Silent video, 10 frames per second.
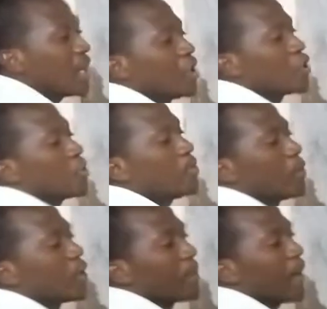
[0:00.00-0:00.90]
It should be
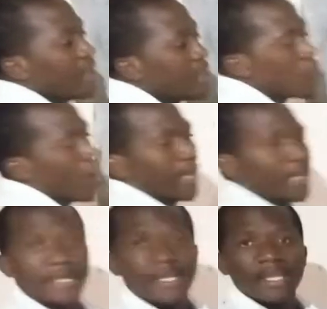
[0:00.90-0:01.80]
multiplied
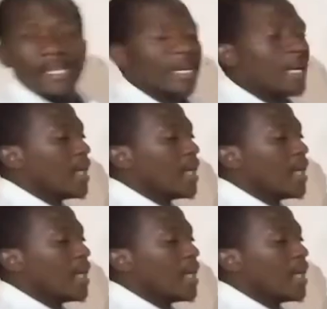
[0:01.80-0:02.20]
twice.